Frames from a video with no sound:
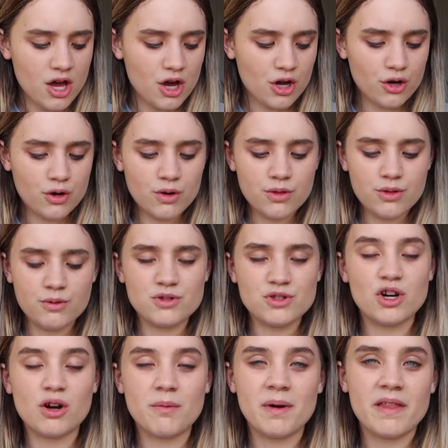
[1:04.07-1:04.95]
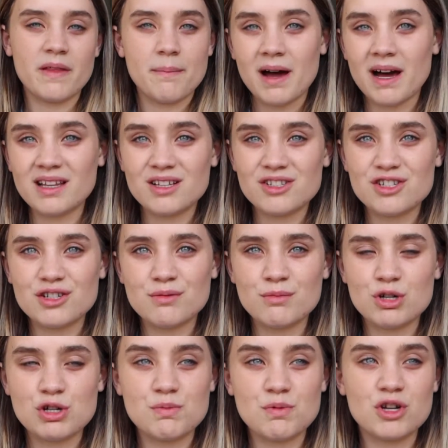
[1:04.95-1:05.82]
and go through and talk about the palette too
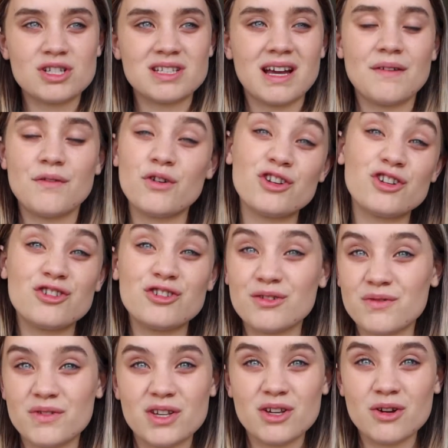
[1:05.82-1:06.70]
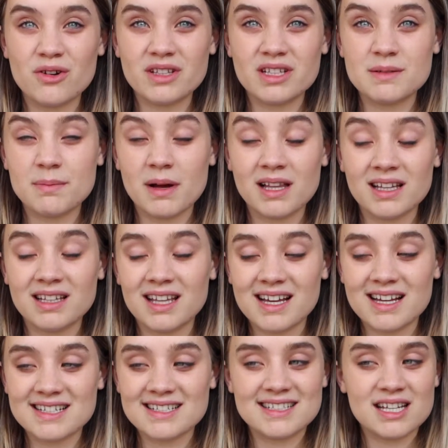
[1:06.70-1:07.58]
much, because I've already done a video on this palette,
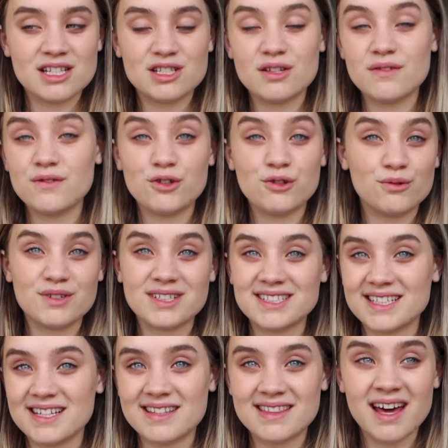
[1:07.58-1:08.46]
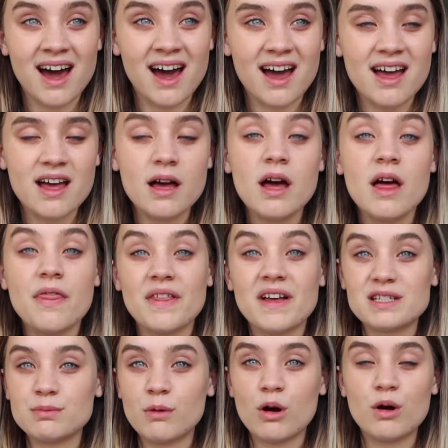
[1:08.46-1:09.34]
like I said. So if you do want to see that,
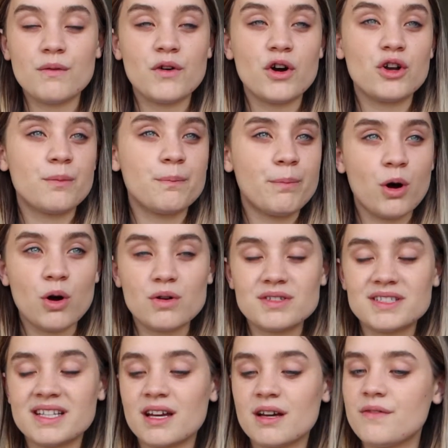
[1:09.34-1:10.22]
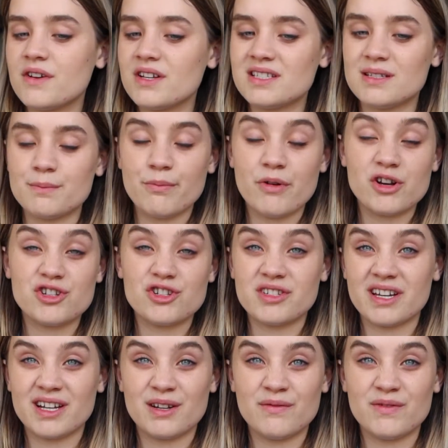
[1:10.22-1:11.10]
that's more of an unboxing, a first impressions
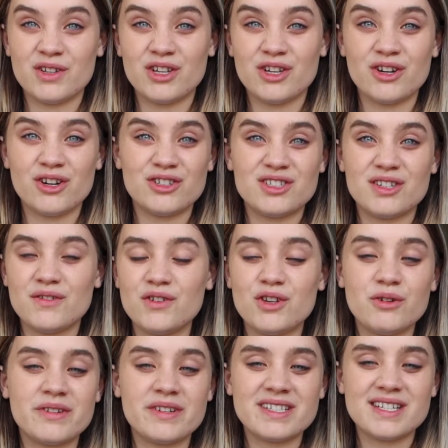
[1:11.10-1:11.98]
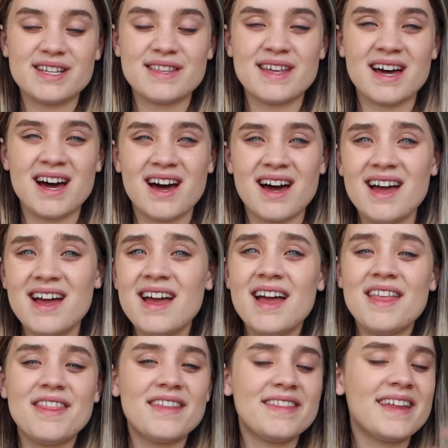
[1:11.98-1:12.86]
kind of video. So if you do want to see that,
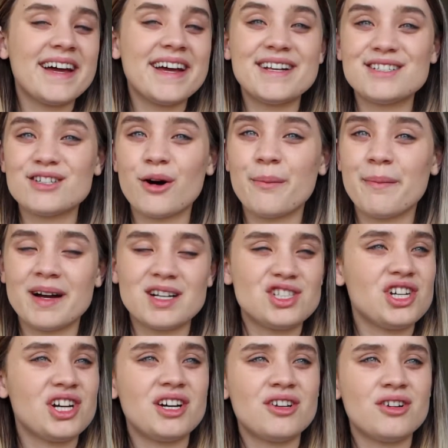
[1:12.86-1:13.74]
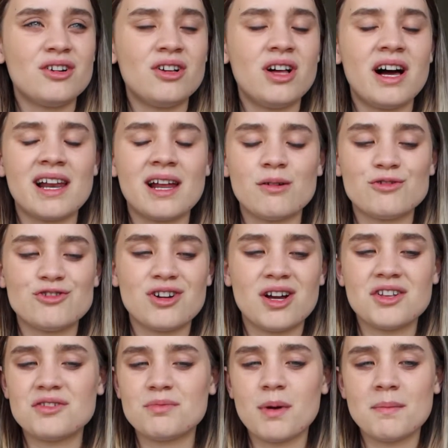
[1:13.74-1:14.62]
then that is on my channel, and I'll try
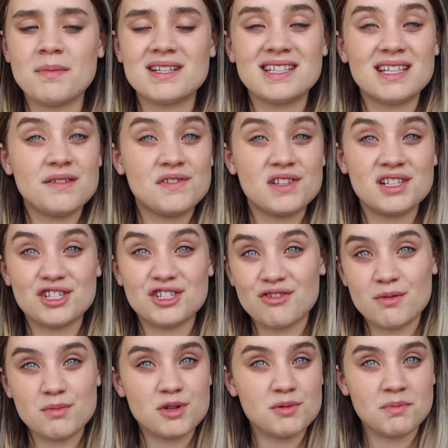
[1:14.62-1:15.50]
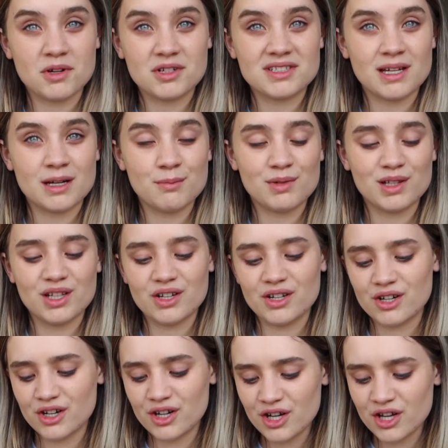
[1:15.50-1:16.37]
to remember to leave it in the description box down
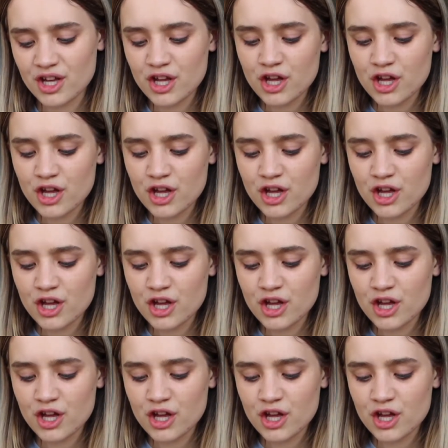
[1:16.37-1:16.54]
below.